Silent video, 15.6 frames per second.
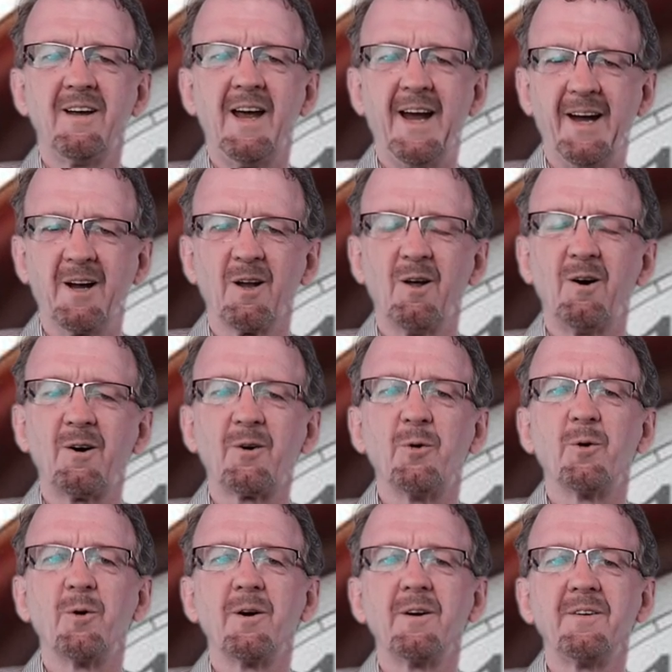analog
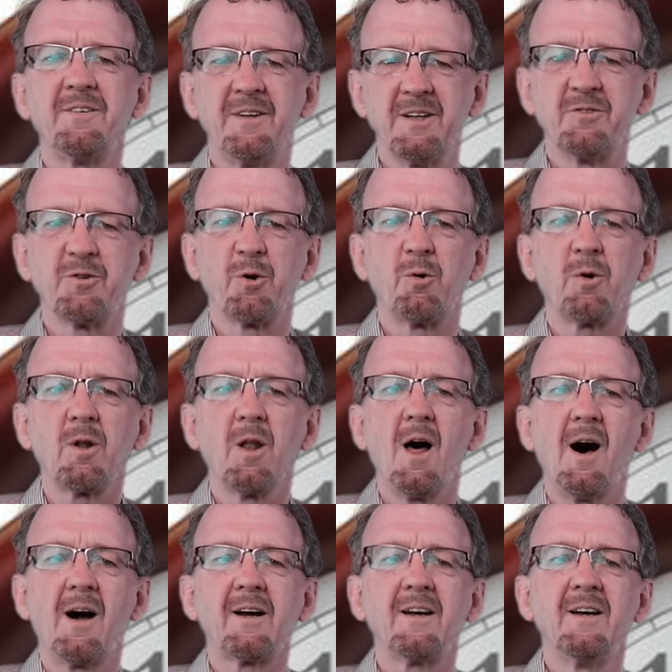or digital
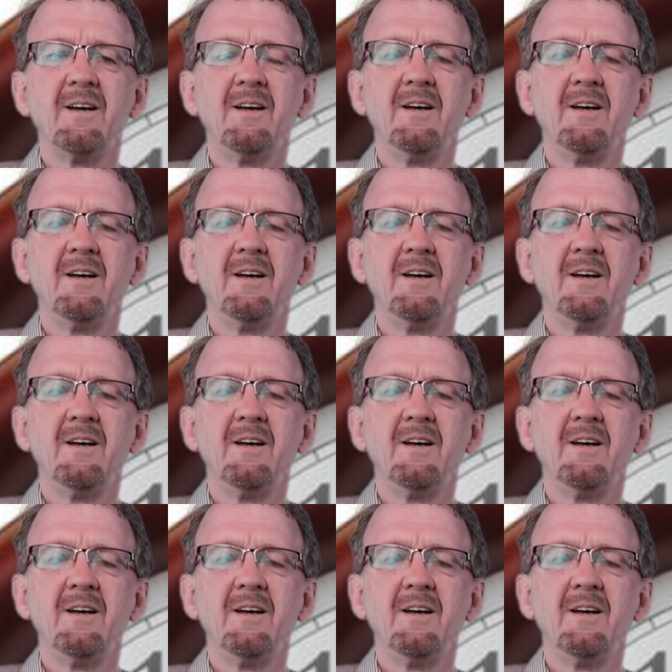clock.